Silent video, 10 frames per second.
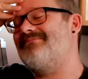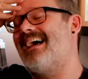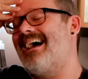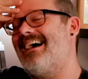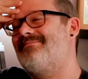
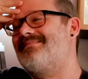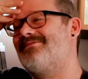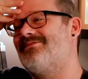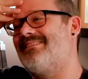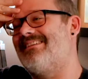
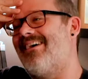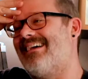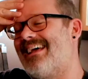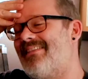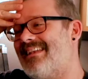Absolutely
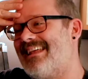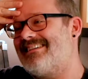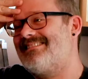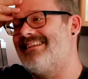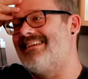not. And that
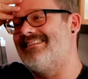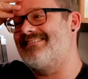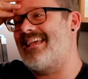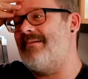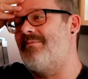Nixon
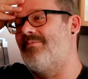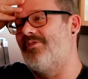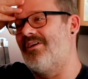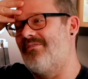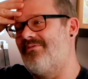is
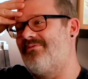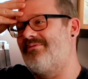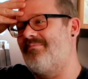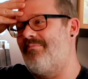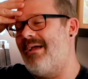capable of
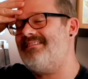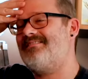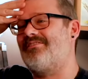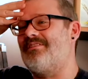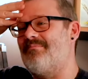
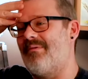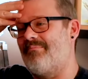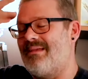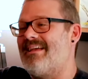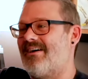basically
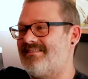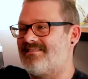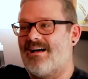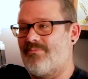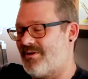being
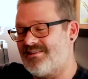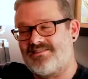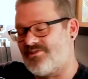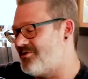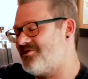unstoppable because
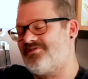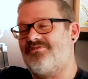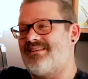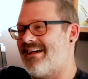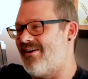soldiers
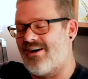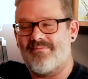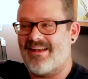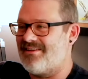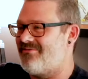are dead,
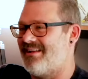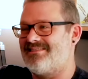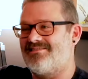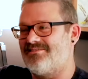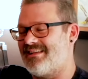automated
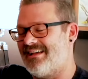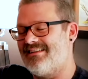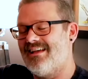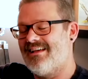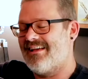defenses are dead,
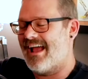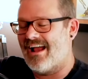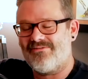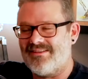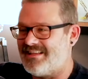
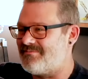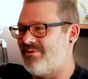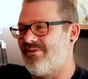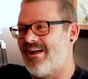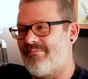everything's
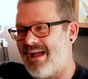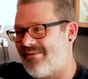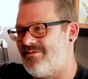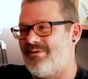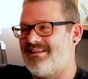blown up, yes.
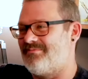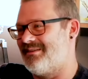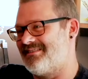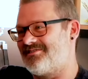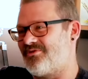everybody's been
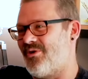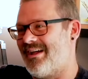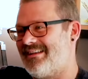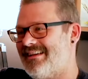destroyed.